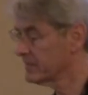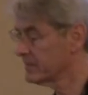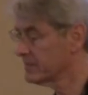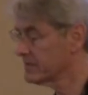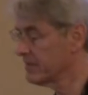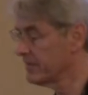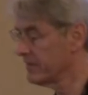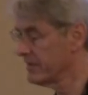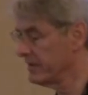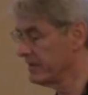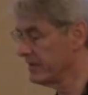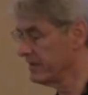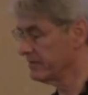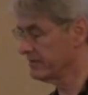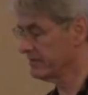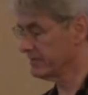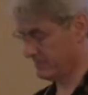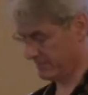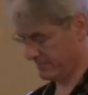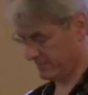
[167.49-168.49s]
some of the,
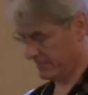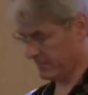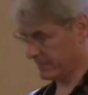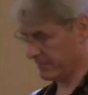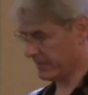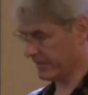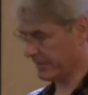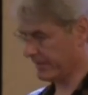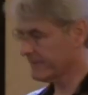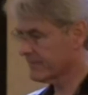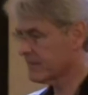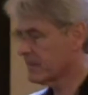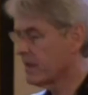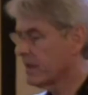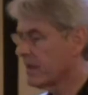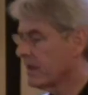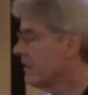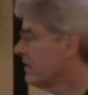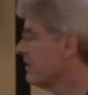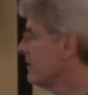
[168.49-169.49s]
okay.
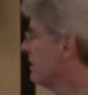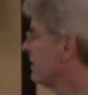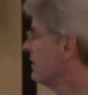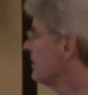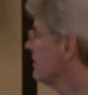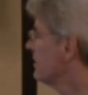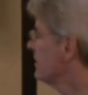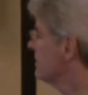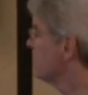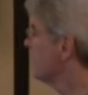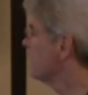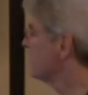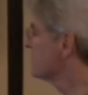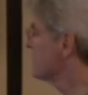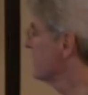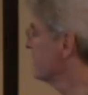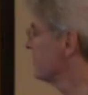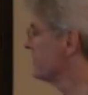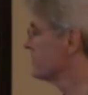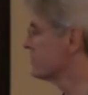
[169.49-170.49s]
I'll
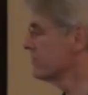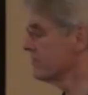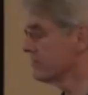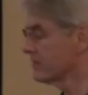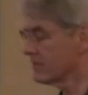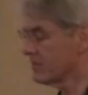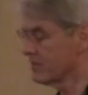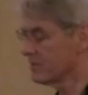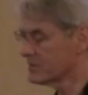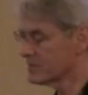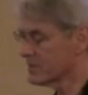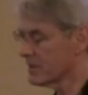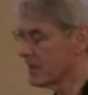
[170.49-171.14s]
skip the student group